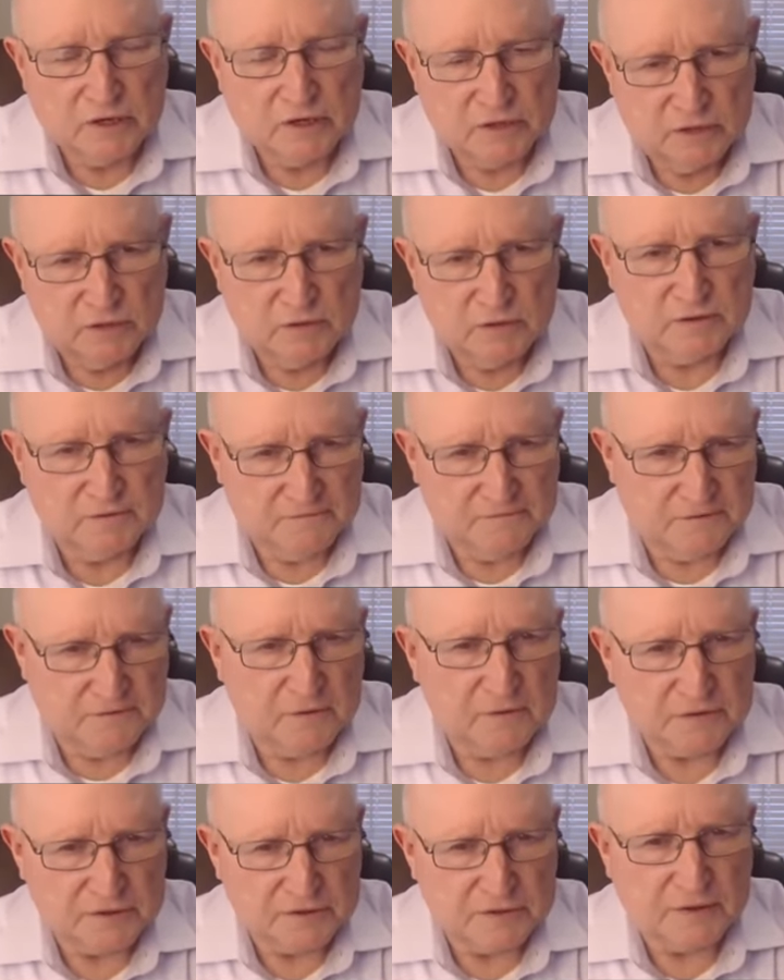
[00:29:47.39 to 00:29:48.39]
you can
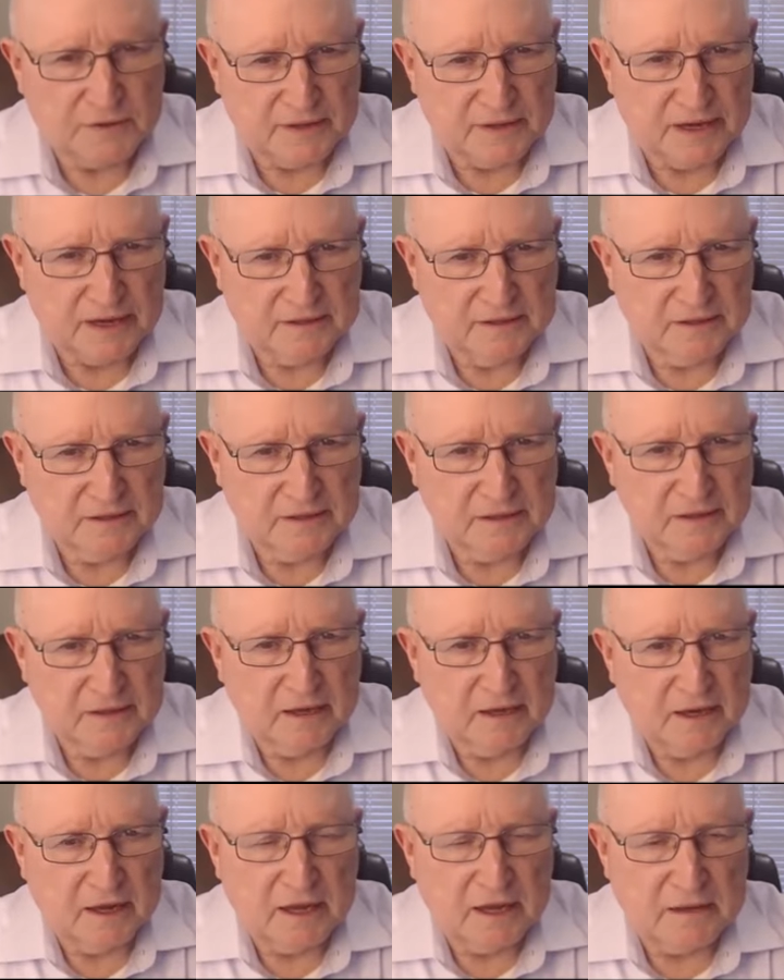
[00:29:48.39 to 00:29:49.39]
focus on that
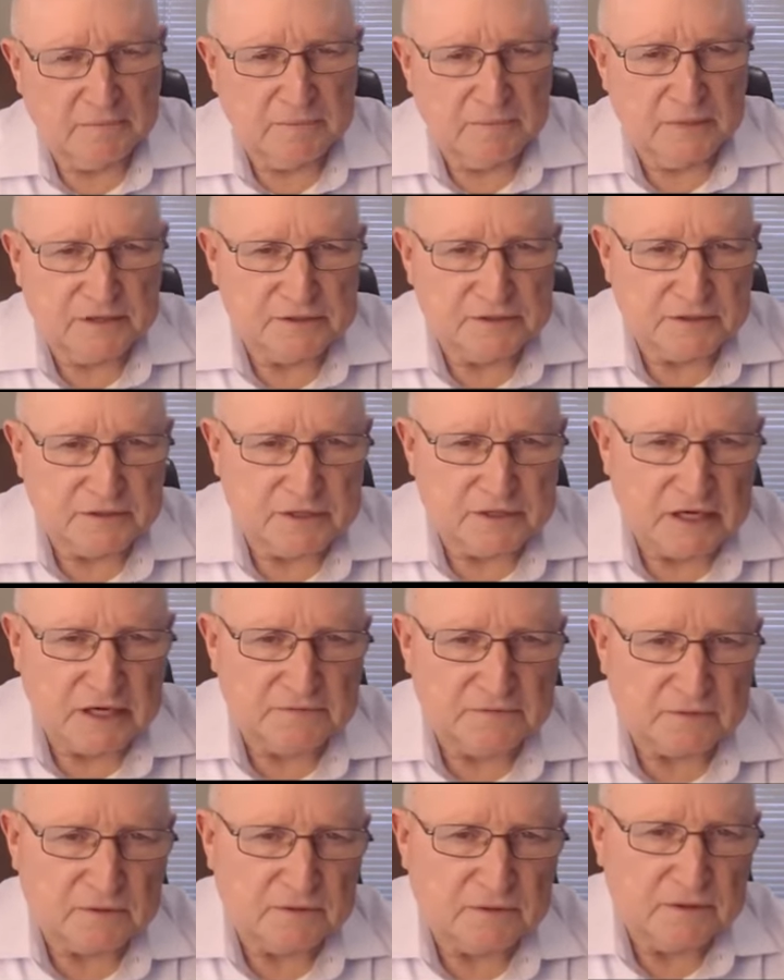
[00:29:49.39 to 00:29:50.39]
and be
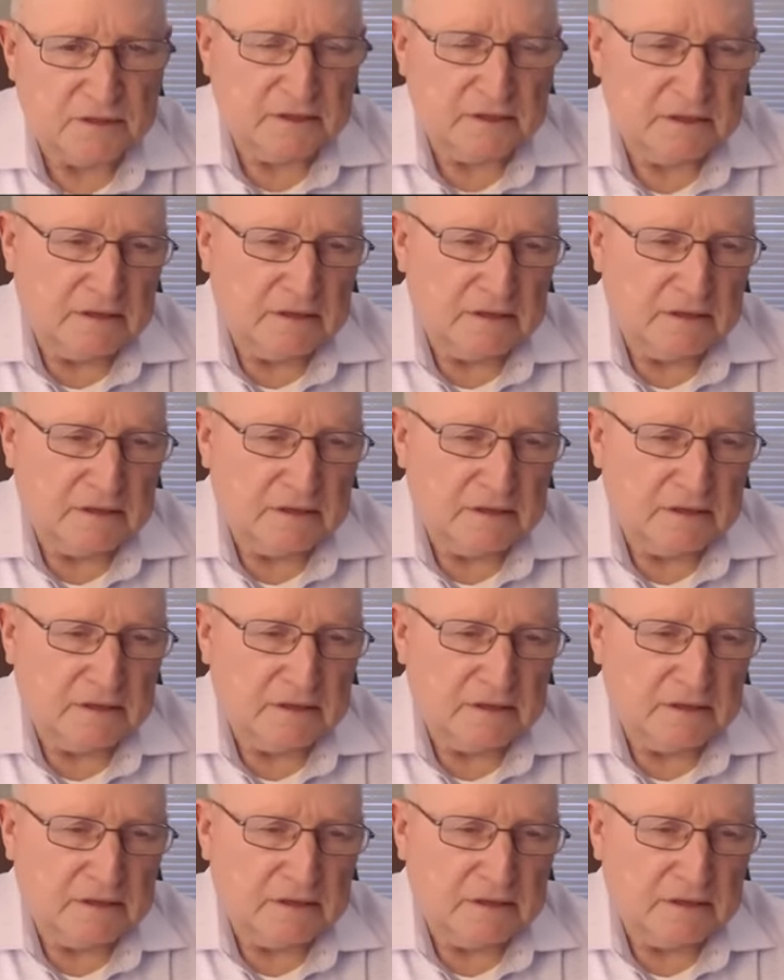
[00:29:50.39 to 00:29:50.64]
successful.